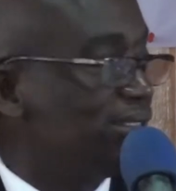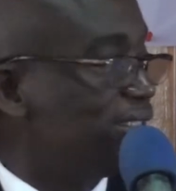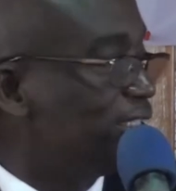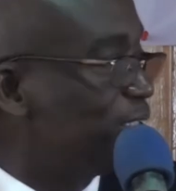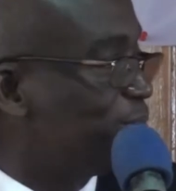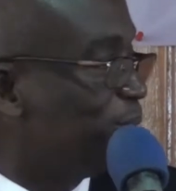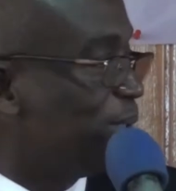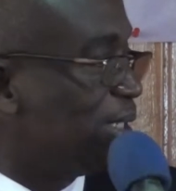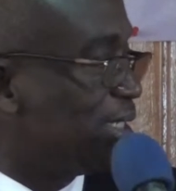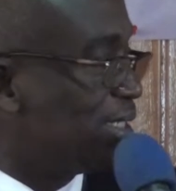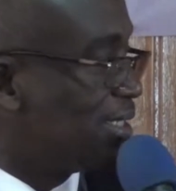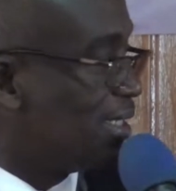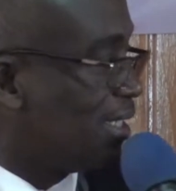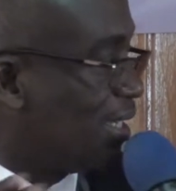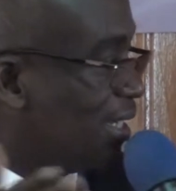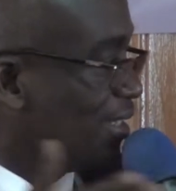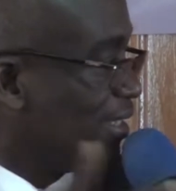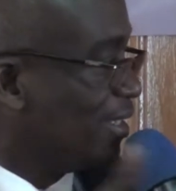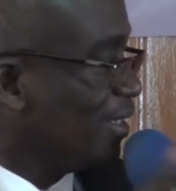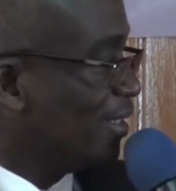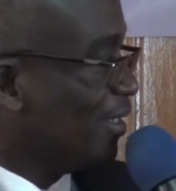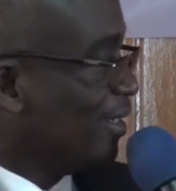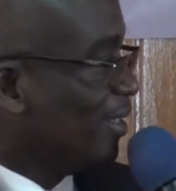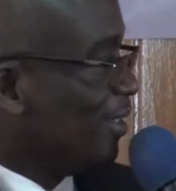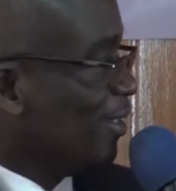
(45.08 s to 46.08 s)

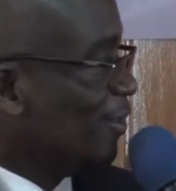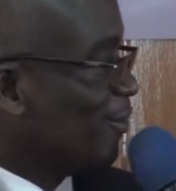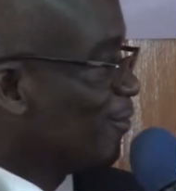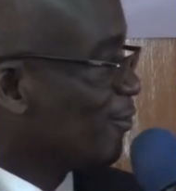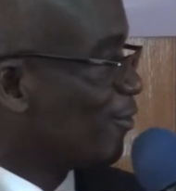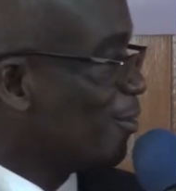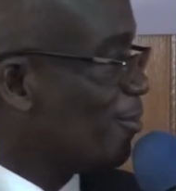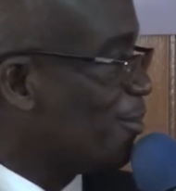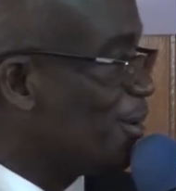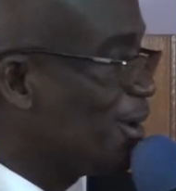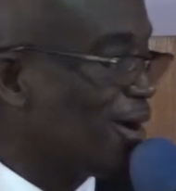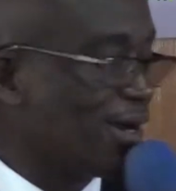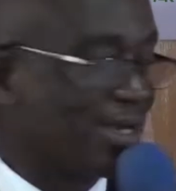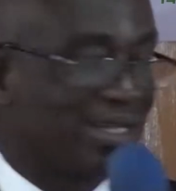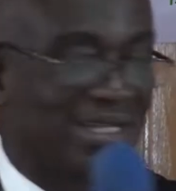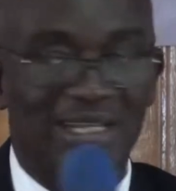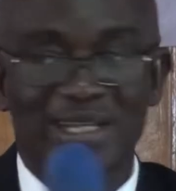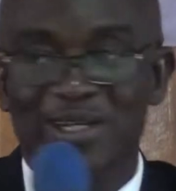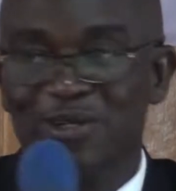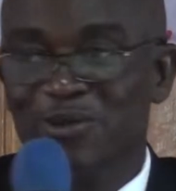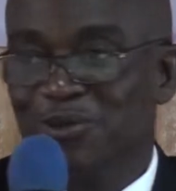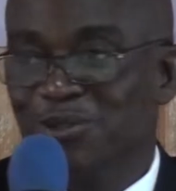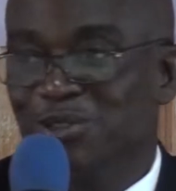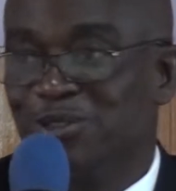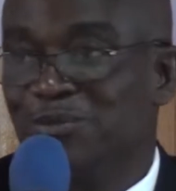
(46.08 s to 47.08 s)
especially of our
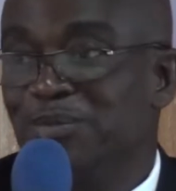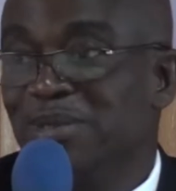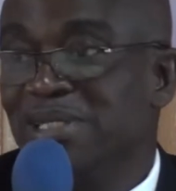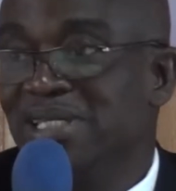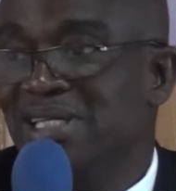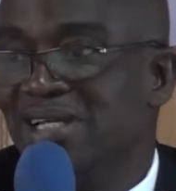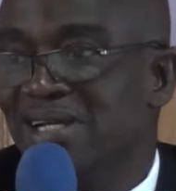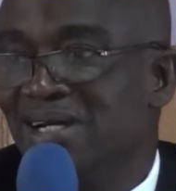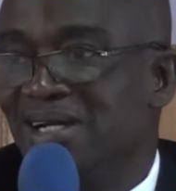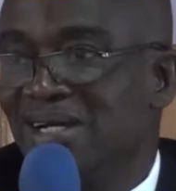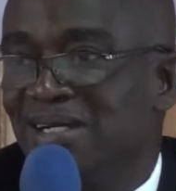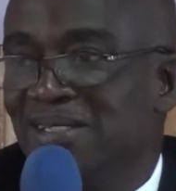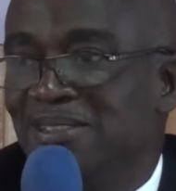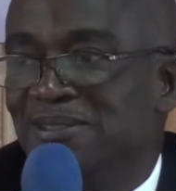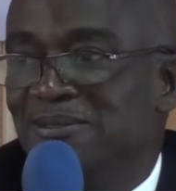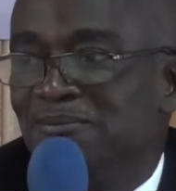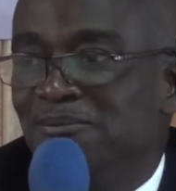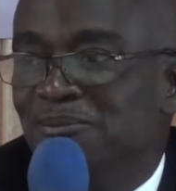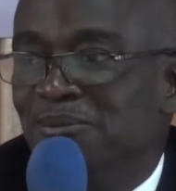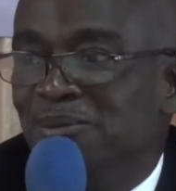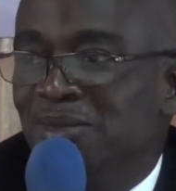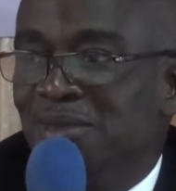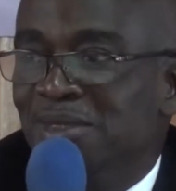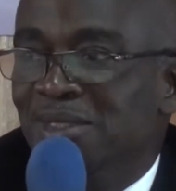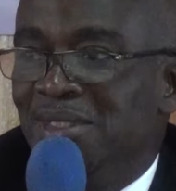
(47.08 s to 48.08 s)
keynote speaker,
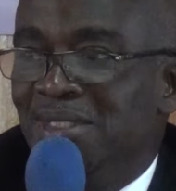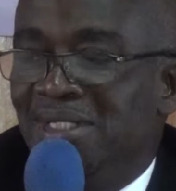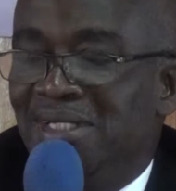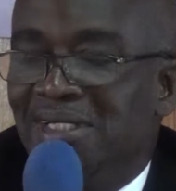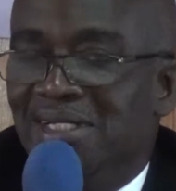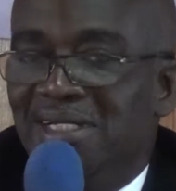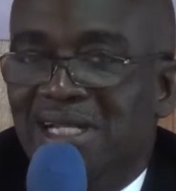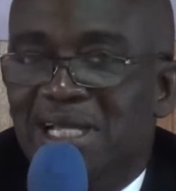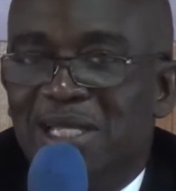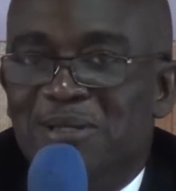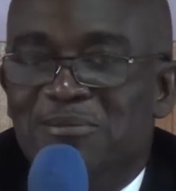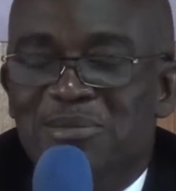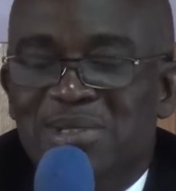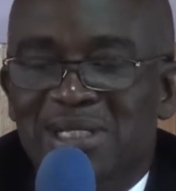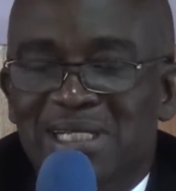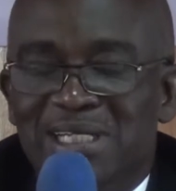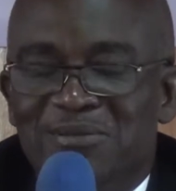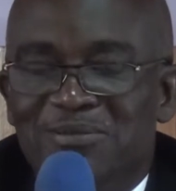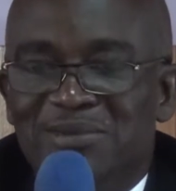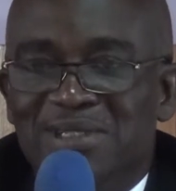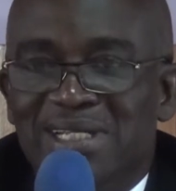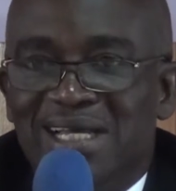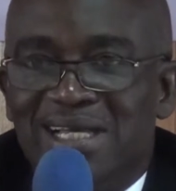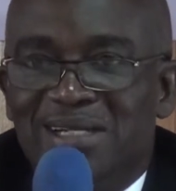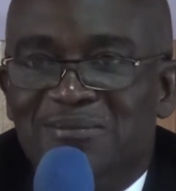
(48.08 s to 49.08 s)
and I
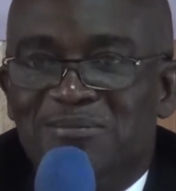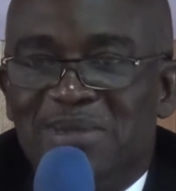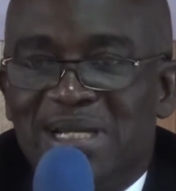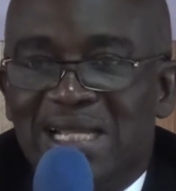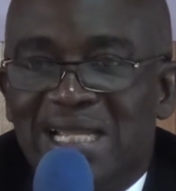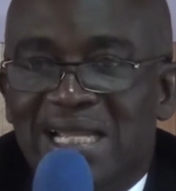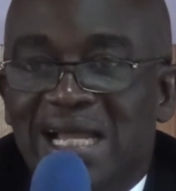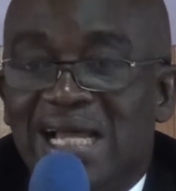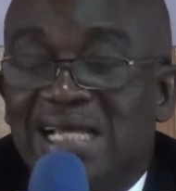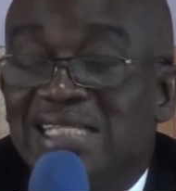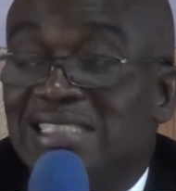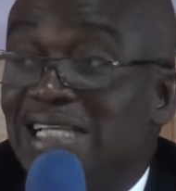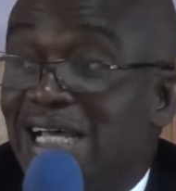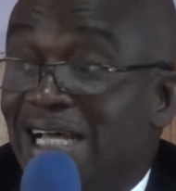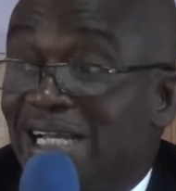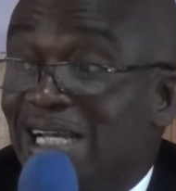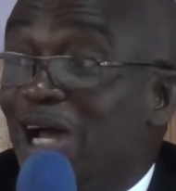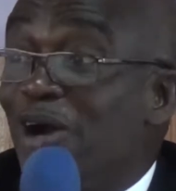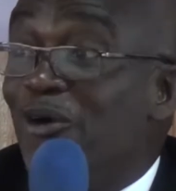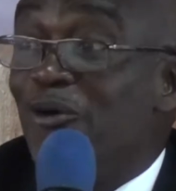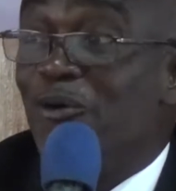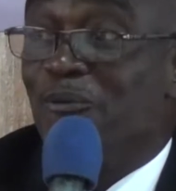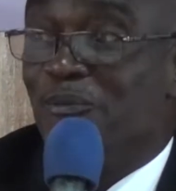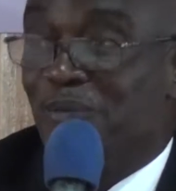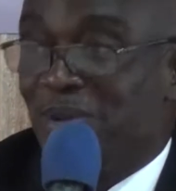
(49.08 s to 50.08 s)
believe that my eyes are
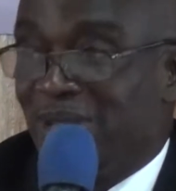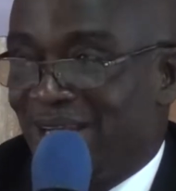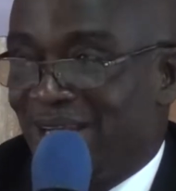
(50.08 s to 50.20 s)
now